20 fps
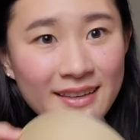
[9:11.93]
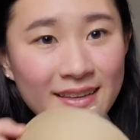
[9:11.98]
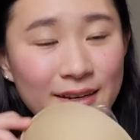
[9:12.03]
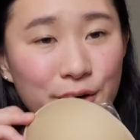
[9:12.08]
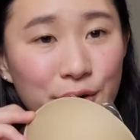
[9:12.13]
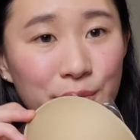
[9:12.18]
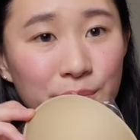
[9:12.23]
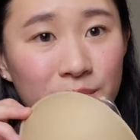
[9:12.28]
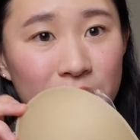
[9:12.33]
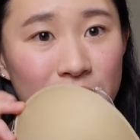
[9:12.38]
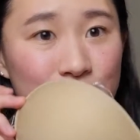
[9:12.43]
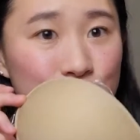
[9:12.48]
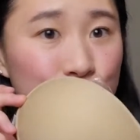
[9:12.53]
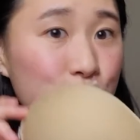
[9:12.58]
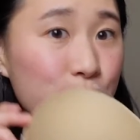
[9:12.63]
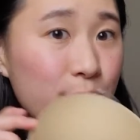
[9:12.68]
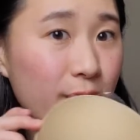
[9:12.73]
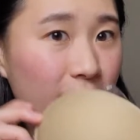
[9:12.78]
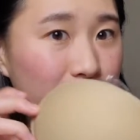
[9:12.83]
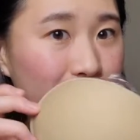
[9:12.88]
You know,
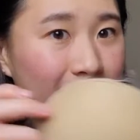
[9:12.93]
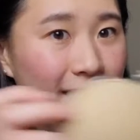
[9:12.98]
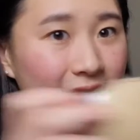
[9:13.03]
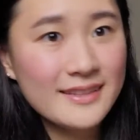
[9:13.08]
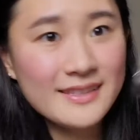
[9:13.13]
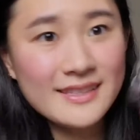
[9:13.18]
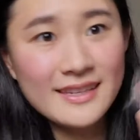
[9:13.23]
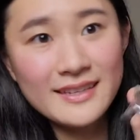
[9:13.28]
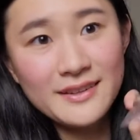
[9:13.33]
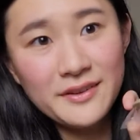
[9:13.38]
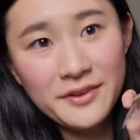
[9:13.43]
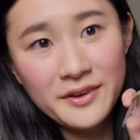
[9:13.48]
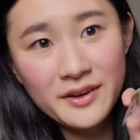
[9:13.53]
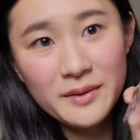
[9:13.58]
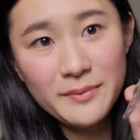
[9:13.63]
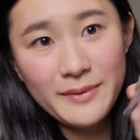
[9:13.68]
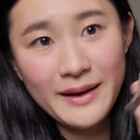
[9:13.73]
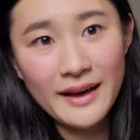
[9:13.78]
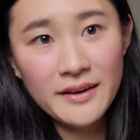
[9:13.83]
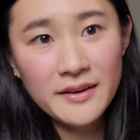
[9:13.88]
2 bra pads and nothing on
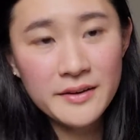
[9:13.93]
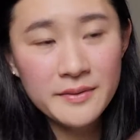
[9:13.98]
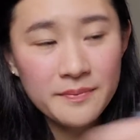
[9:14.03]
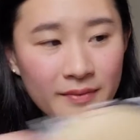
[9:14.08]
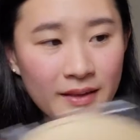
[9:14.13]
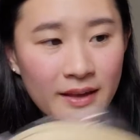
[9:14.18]
the back.